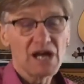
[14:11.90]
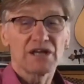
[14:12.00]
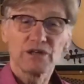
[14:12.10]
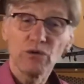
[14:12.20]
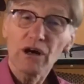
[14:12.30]

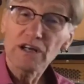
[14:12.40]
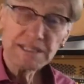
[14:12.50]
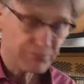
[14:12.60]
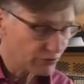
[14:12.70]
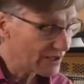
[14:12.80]
You were
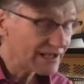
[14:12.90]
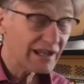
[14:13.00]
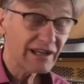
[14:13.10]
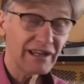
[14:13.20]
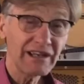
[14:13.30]
as
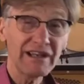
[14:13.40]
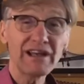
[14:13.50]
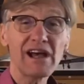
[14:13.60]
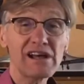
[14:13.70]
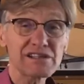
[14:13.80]
pretty
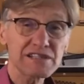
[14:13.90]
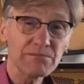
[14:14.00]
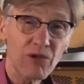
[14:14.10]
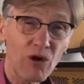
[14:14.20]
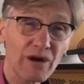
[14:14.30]
as the
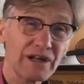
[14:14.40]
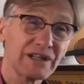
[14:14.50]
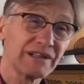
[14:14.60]
morning